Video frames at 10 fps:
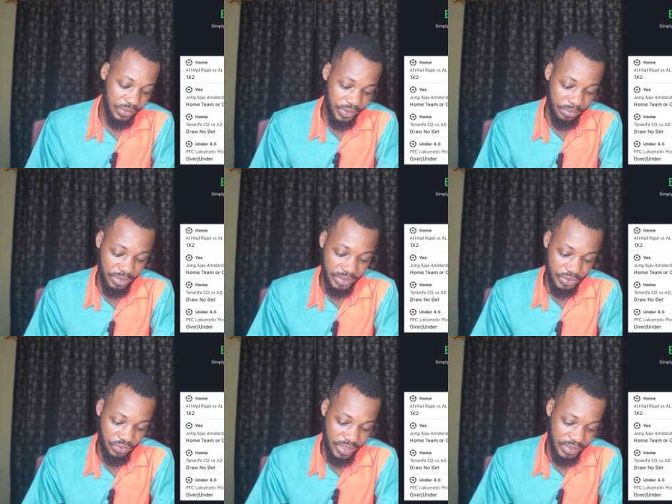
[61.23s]
Arabia
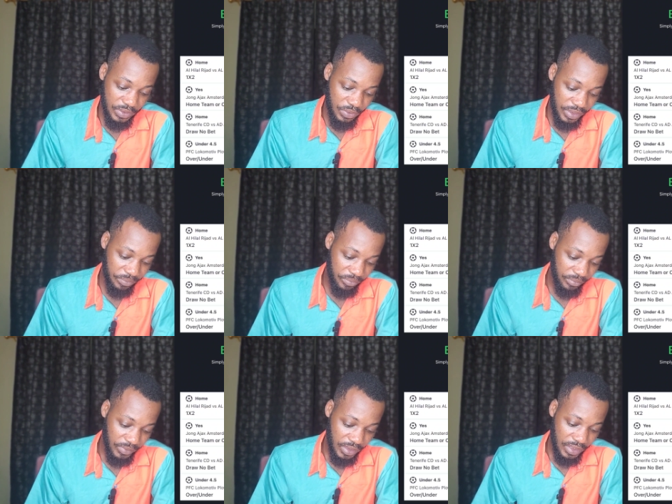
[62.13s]
straight win.
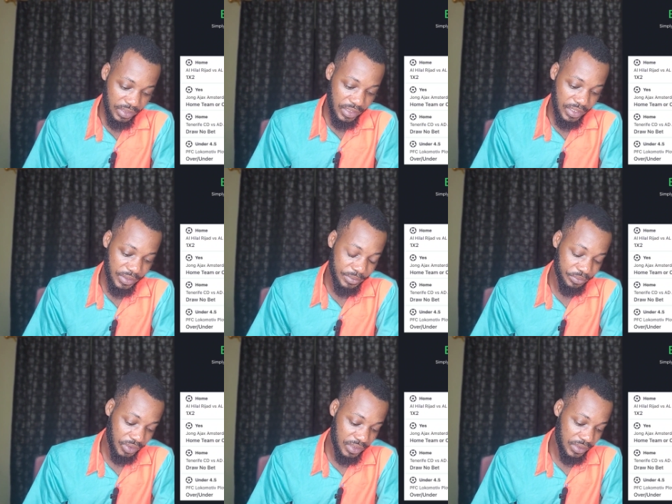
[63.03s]
And then
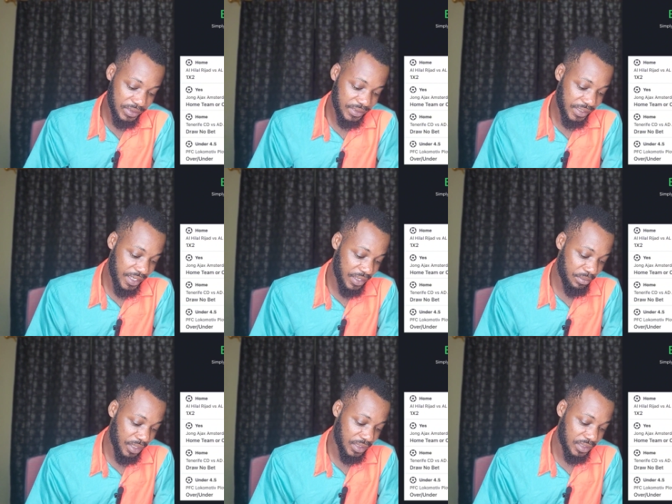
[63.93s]
um the
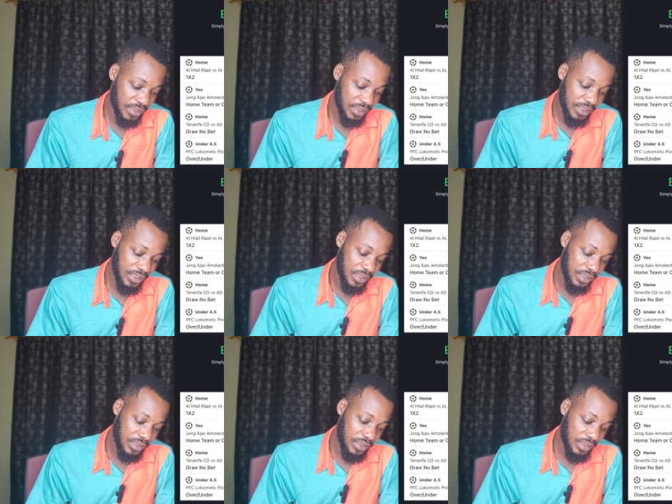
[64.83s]
second match,
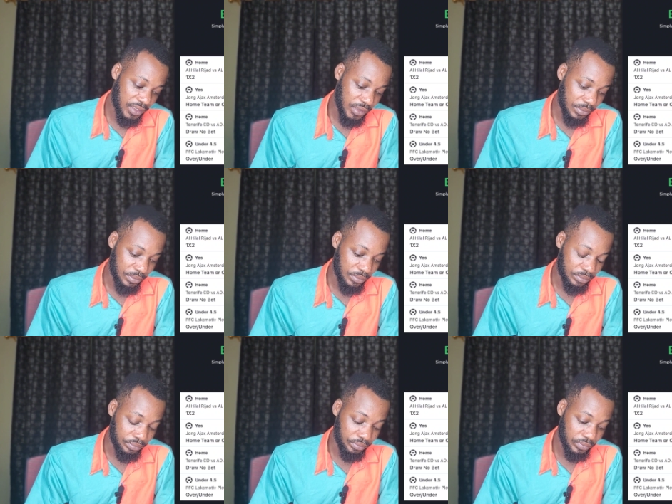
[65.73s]

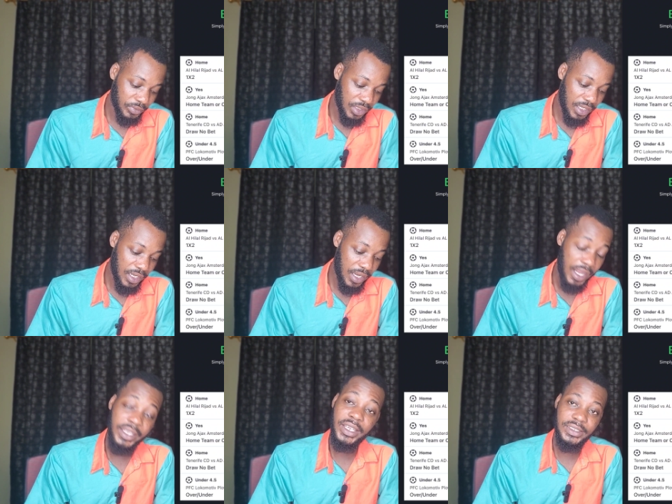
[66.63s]
um,
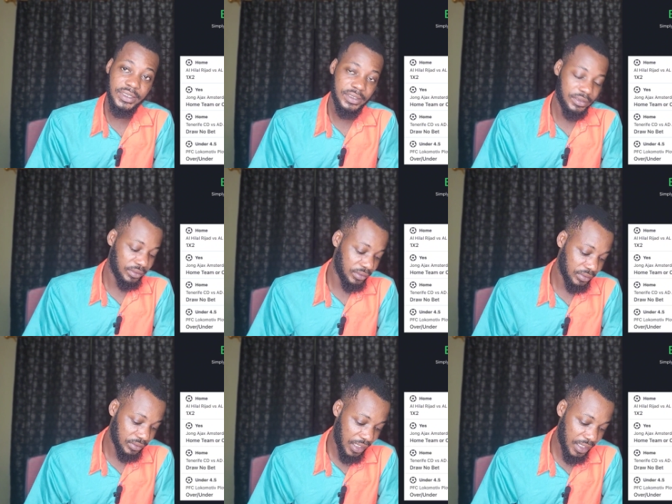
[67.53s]
Ajax,
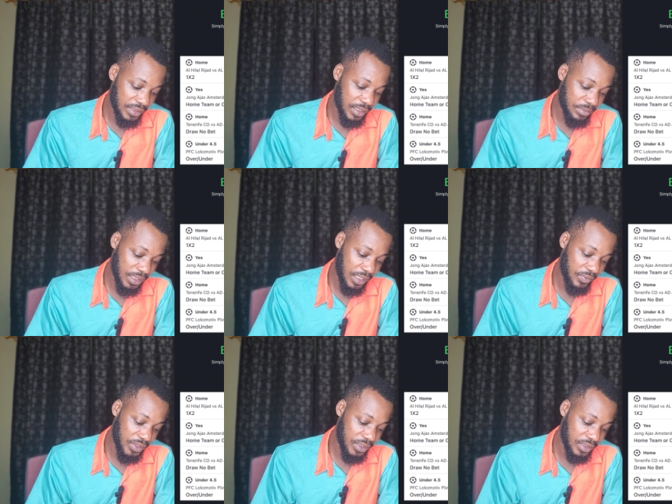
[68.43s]
Ajax
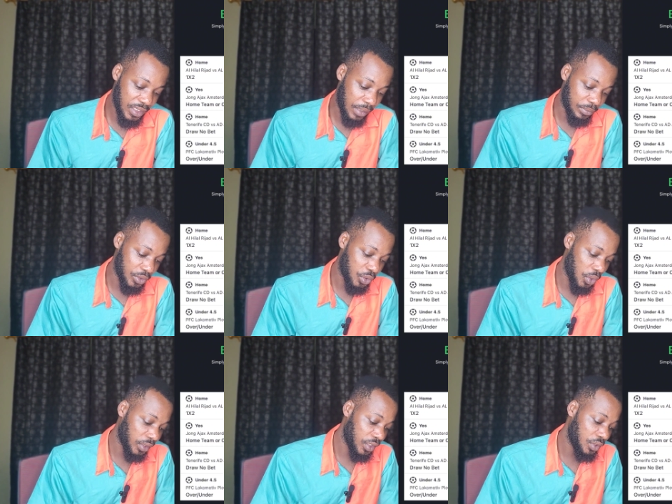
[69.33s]
Amsterdam versus um
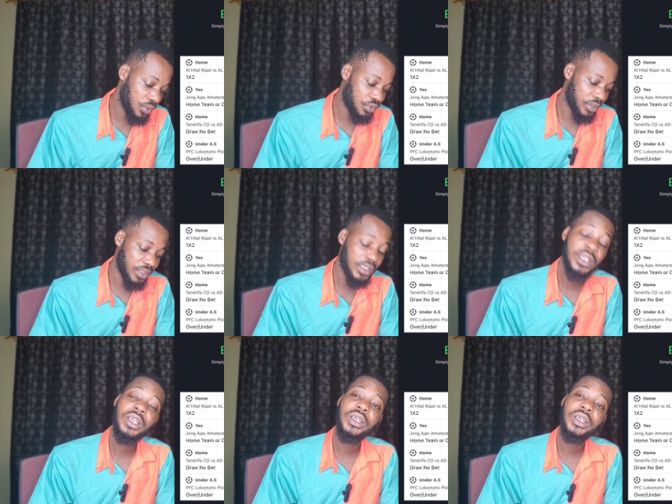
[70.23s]
John Utrecht,